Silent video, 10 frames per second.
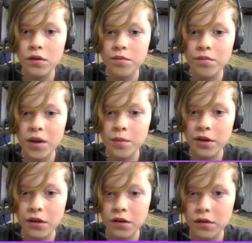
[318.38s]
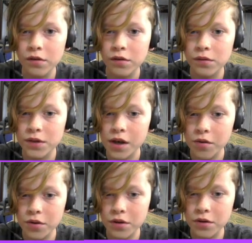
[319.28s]
Maybe. If a
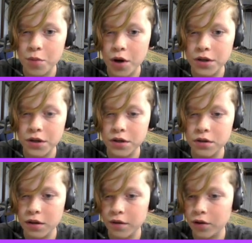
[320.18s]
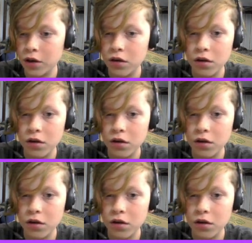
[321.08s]
skeleton spawns ever.